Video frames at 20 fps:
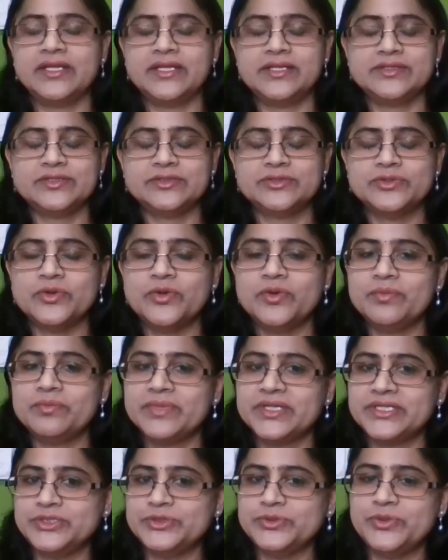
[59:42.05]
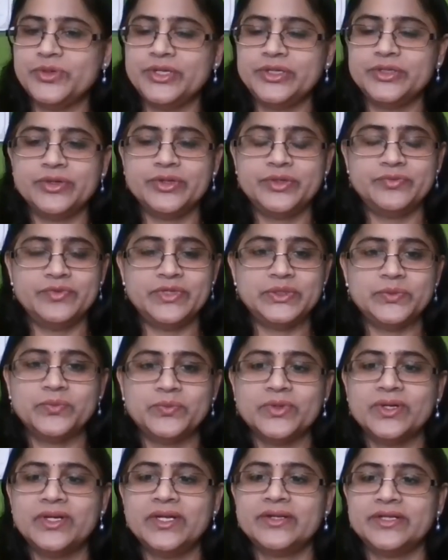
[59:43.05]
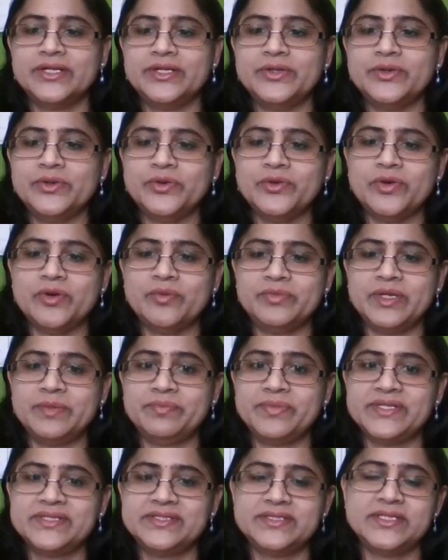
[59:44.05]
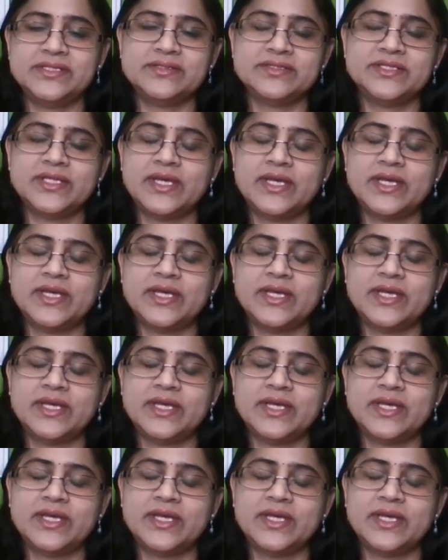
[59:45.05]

there is so much going on with world renowned homeopaths. It's